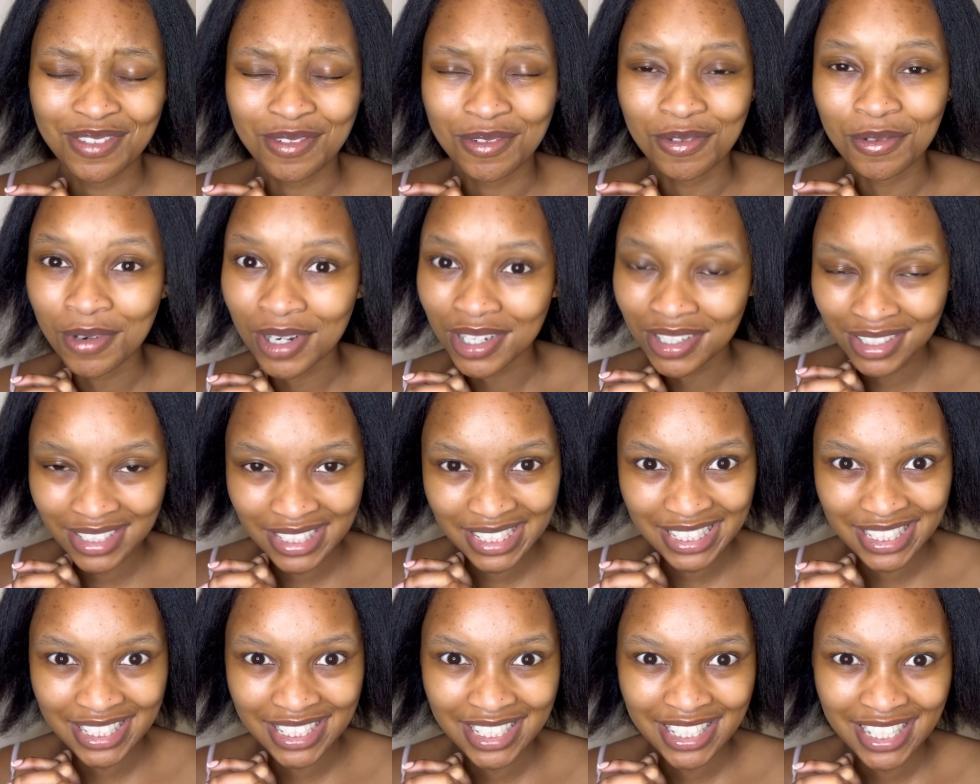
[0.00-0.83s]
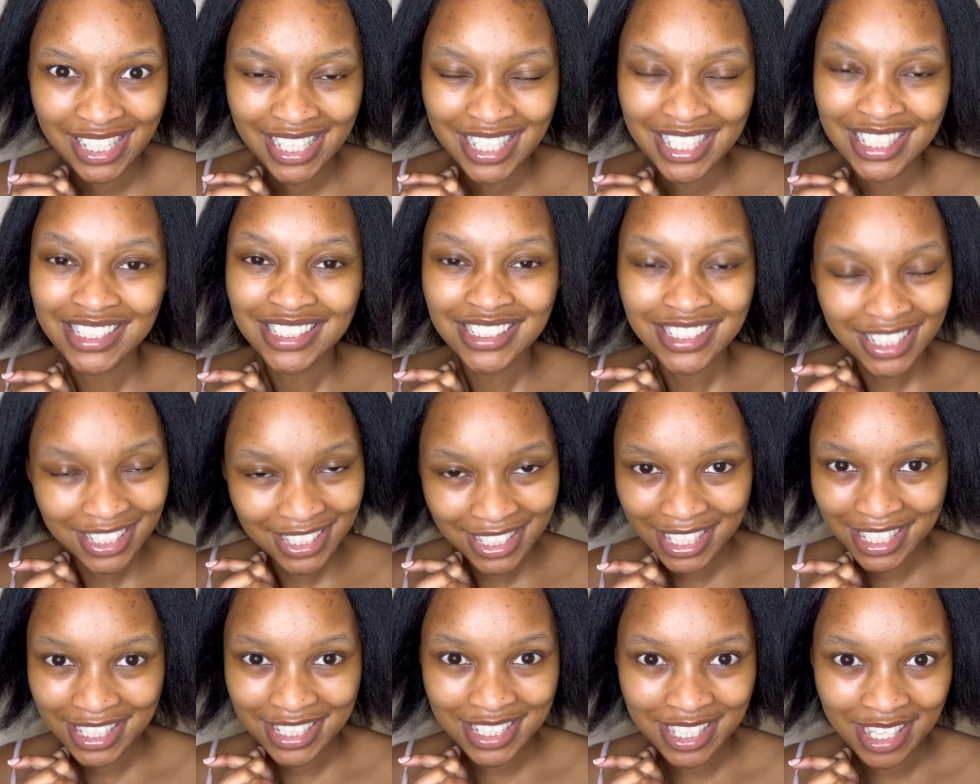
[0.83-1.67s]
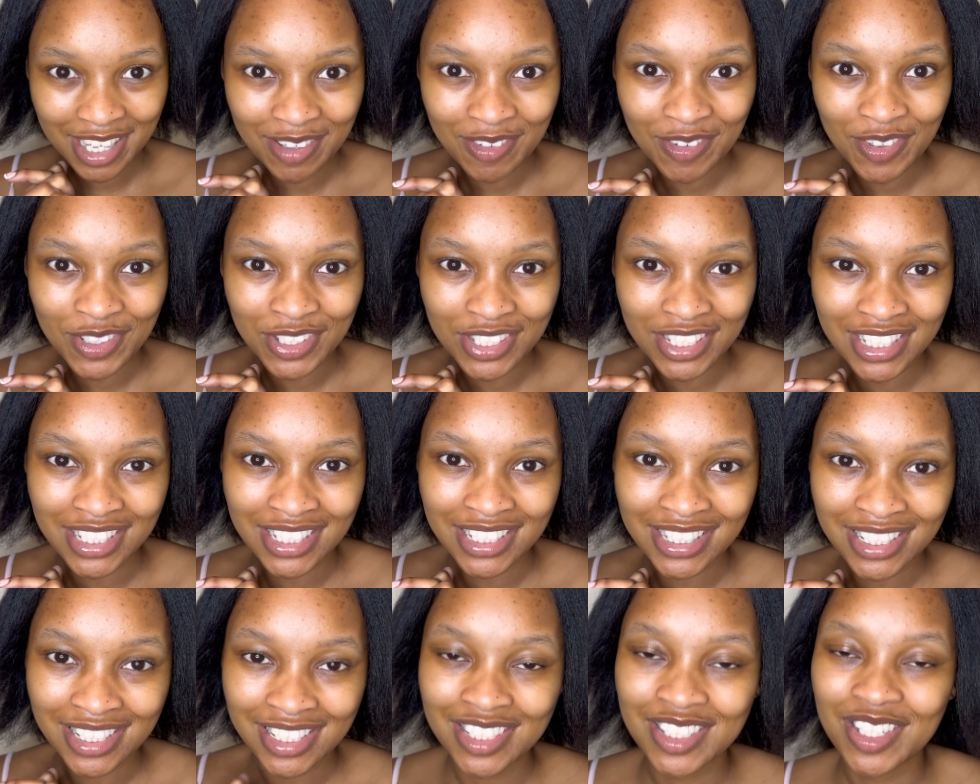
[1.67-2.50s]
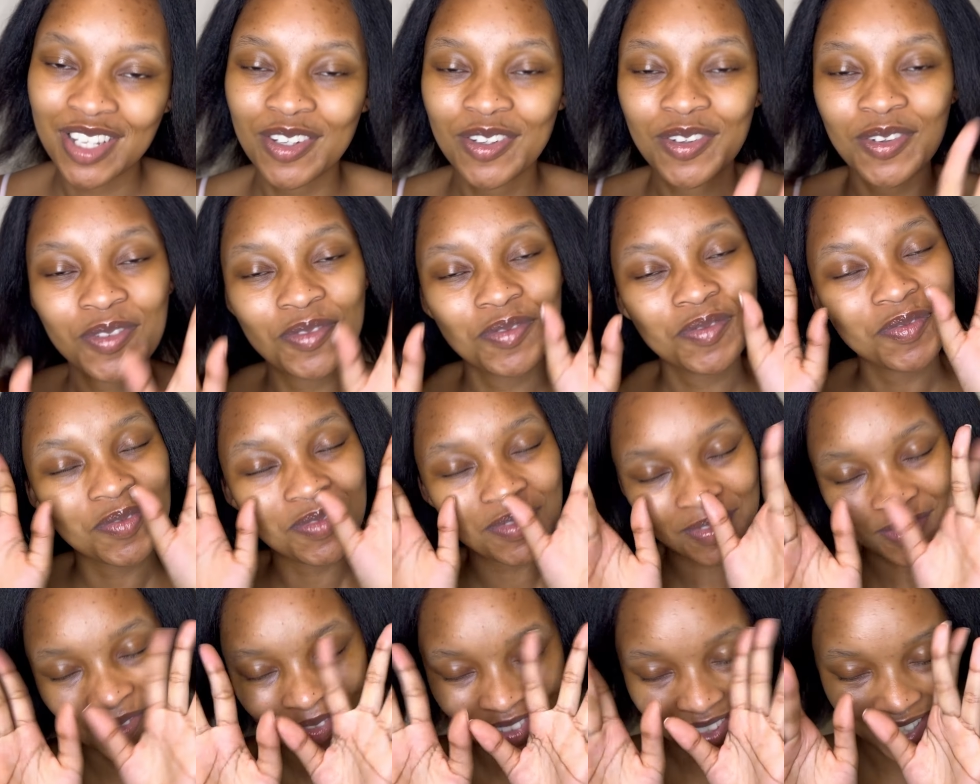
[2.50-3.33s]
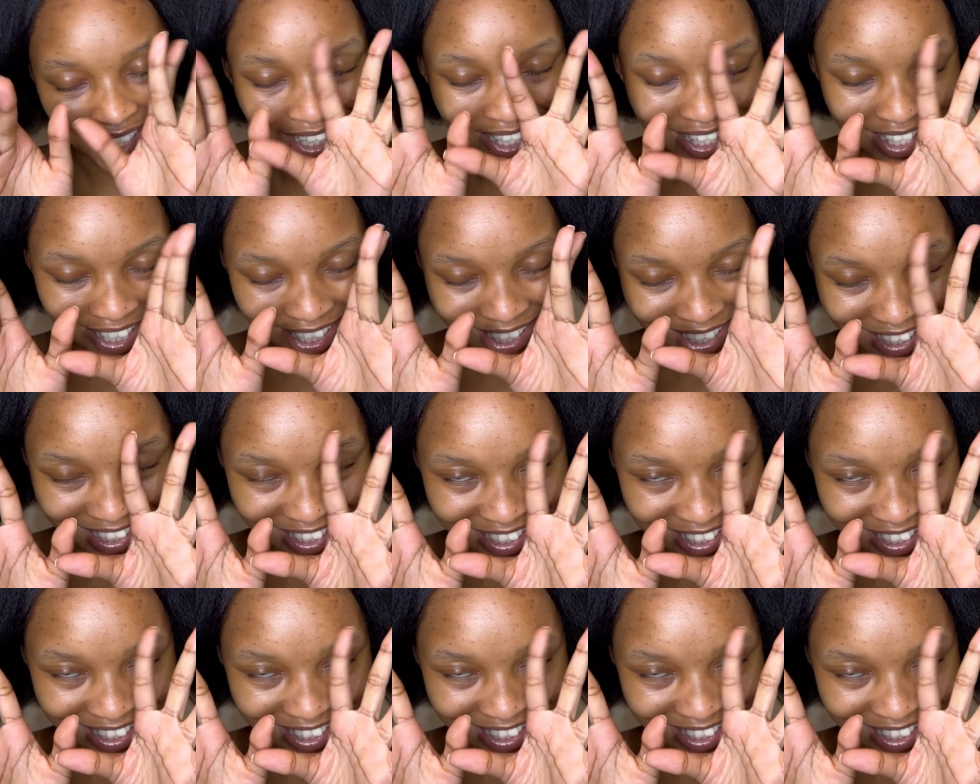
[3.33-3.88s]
what till next time og's bye